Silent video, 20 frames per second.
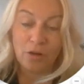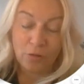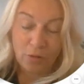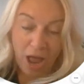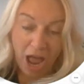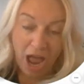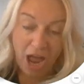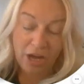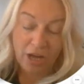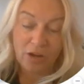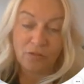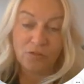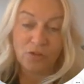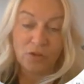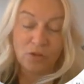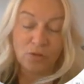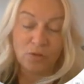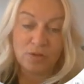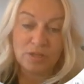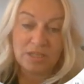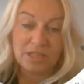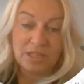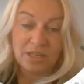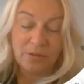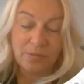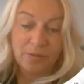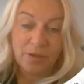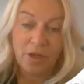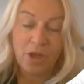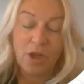higher views,
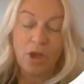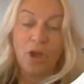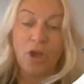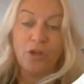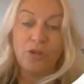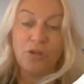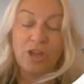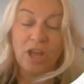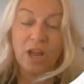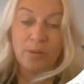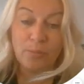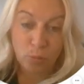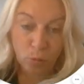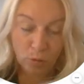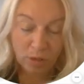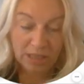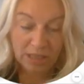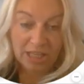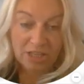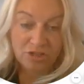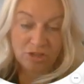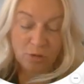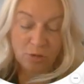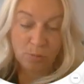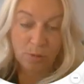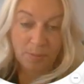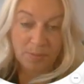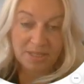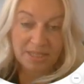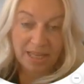you're getting more clicks to your
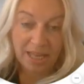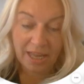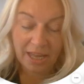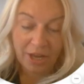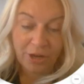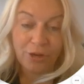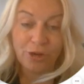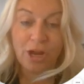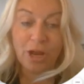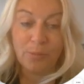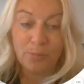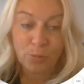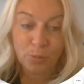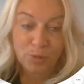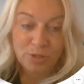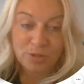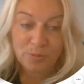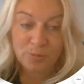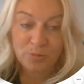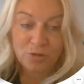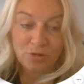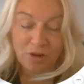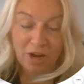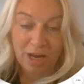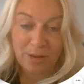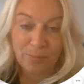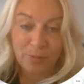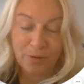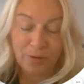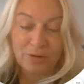website, you get more
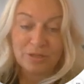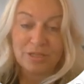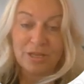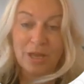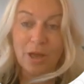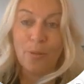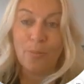subscribers,